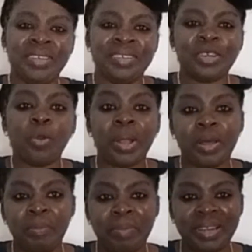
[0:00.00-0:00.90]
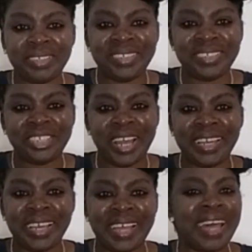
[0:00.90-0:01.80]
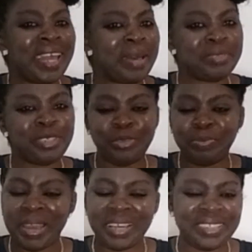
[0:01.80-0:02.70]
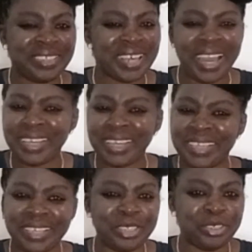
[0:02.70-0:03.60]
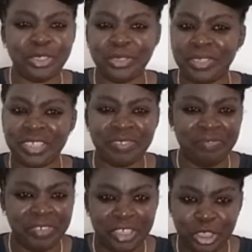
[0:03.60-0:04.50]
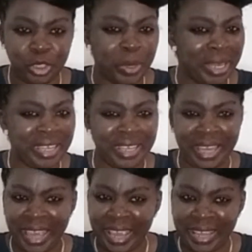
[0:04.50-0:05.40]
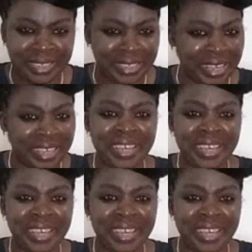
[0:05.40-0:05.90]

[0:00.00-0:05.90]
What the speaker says: So welcome back to this channel, and I'm super excited to shoot this video again and